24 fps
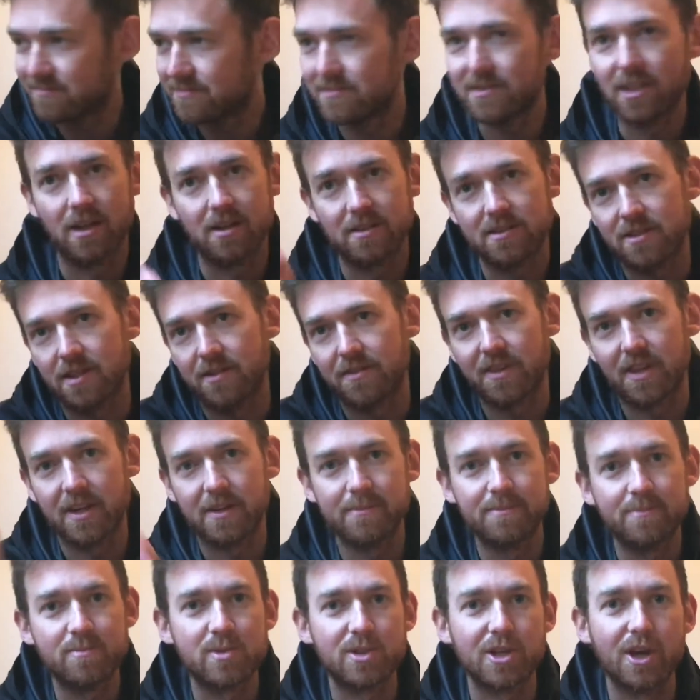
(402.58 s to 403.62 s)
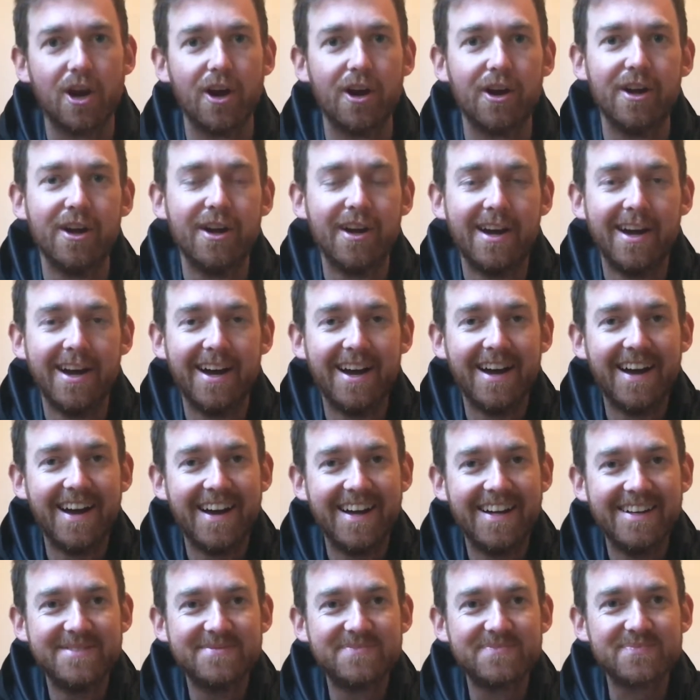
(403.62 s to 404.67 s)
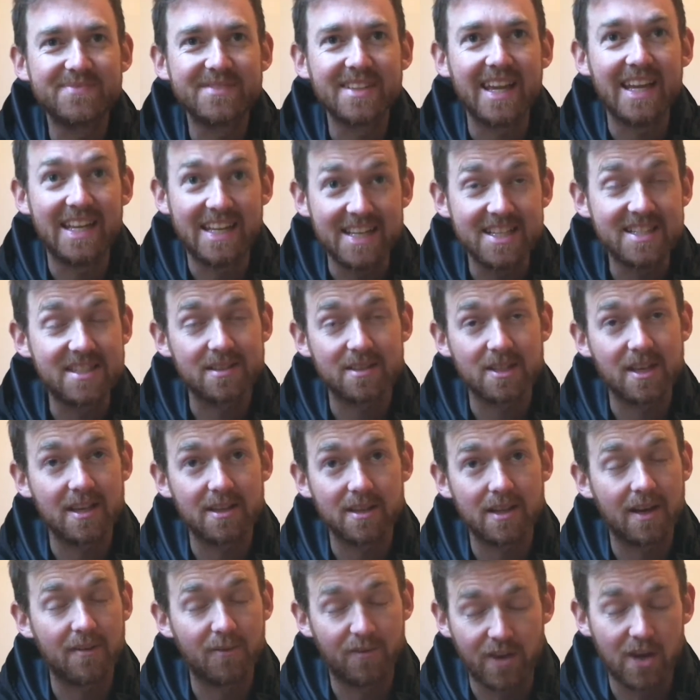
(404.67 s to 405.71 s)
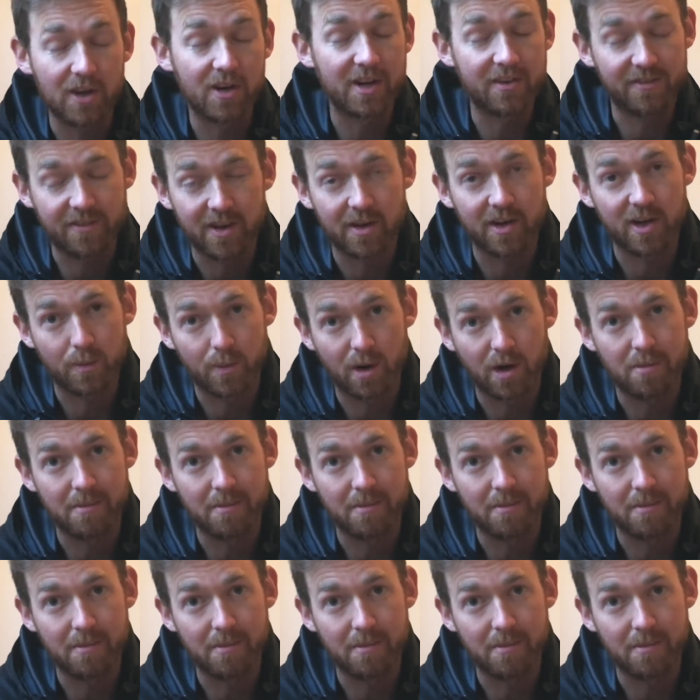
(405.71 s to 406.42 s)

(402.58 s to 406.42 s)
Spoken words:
oh, it's over there. So it is very, very well